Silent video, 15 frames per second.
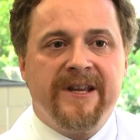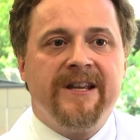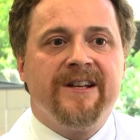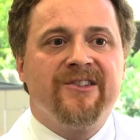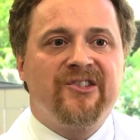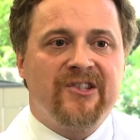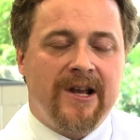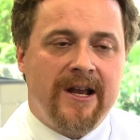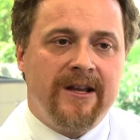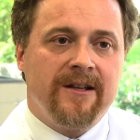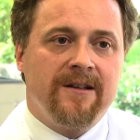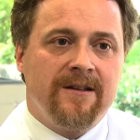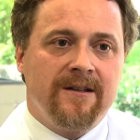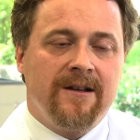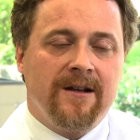PSA
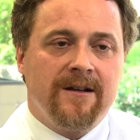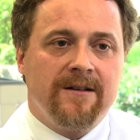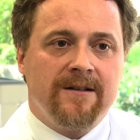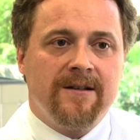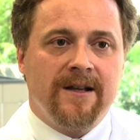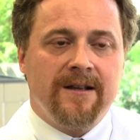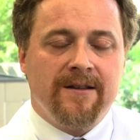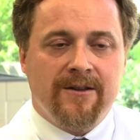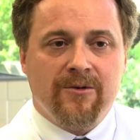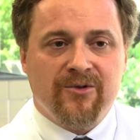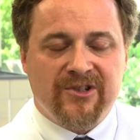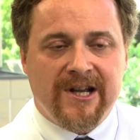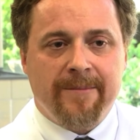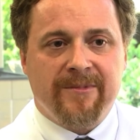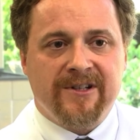and, and, and those
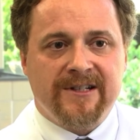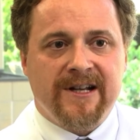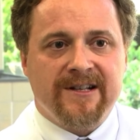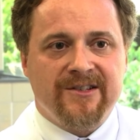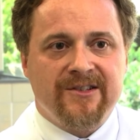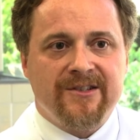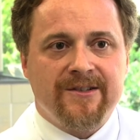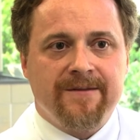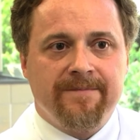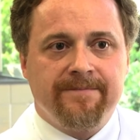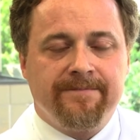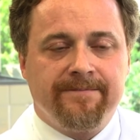type of tests.